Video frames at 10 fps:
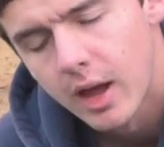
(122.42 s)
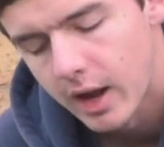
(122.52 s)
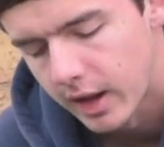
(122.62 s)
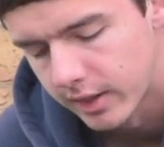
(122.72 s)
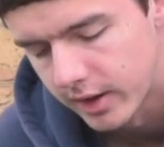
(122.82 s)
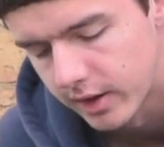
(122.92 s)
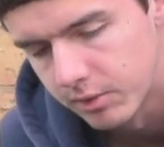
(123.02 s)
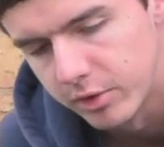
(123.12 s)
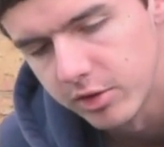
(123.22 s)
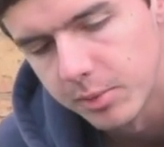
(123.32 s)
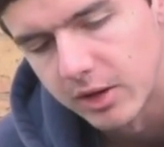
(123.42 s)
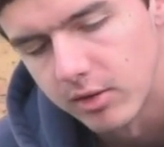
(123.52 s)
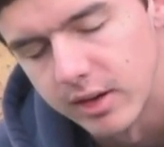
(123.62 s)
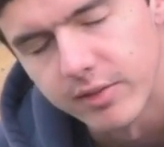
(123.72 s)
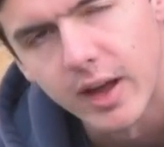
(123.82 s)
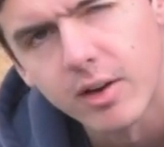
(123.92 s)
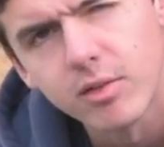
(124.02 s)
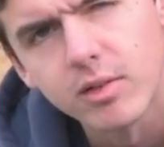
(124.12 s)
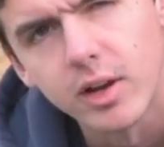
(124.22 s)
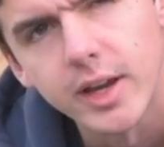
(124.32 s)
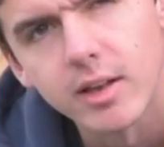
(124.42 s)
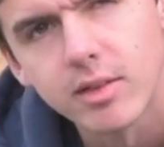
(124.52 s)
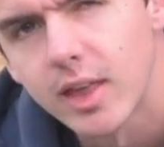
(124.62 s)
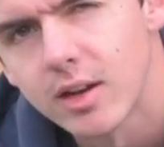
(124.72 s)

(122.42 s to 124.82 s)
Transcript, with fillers: and then we should be able to lift that out and get to the